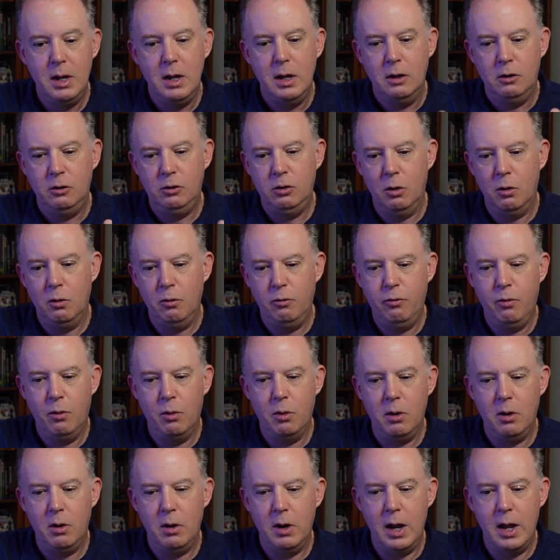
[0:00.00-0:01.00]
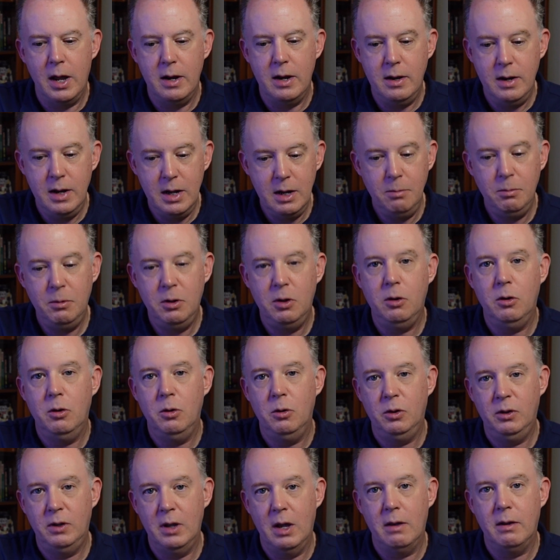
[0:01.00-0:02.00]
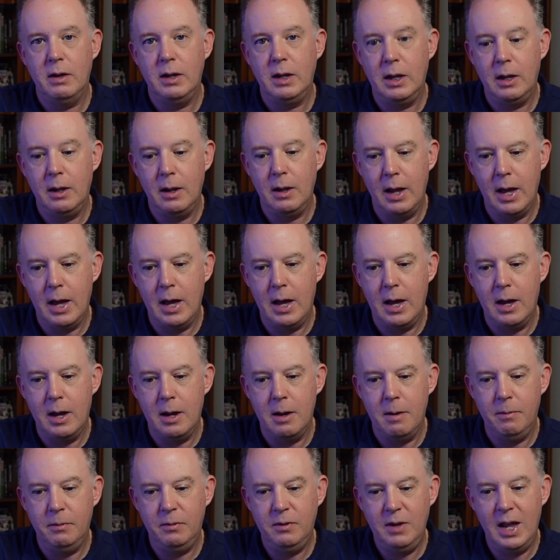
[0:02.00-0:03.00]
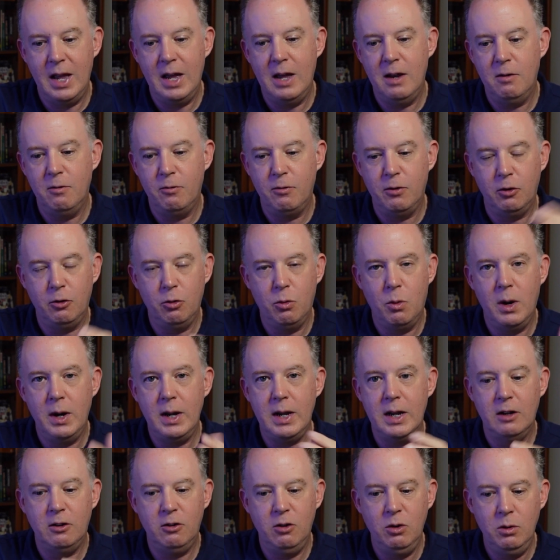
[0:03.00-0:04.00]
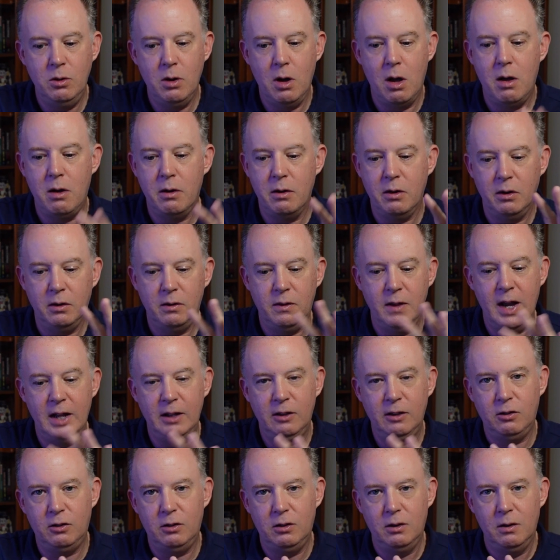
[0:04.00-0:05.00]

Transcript: So for Nibtou selling 10 for 20 at $2,